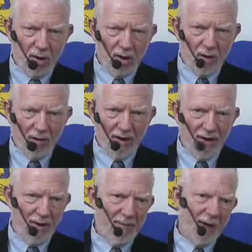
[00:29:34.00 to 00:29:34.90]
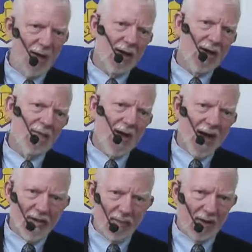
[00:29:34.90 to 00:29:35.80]
We can't even begin to
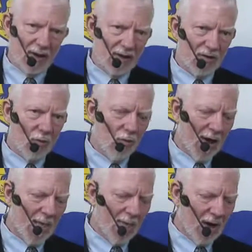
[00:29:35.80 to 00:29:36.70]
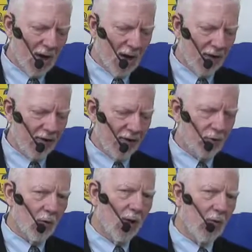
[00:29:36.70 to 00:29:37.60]
fathom it. It's way beyond us. That's
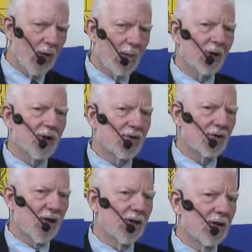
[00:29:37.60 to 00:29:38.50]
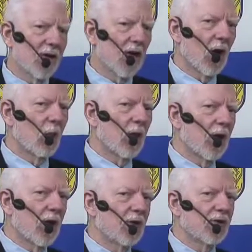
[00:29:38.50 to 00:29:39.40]
why the rabbis say that Yahweh
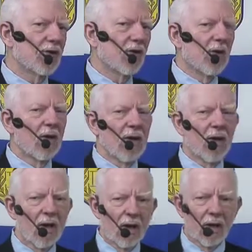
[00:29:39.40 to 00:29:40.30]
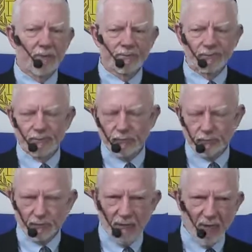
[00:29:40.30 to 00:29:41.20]
is uh,
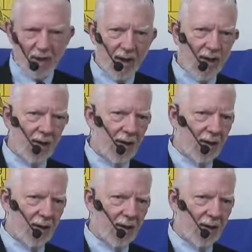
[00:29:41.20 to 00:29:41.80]
Ein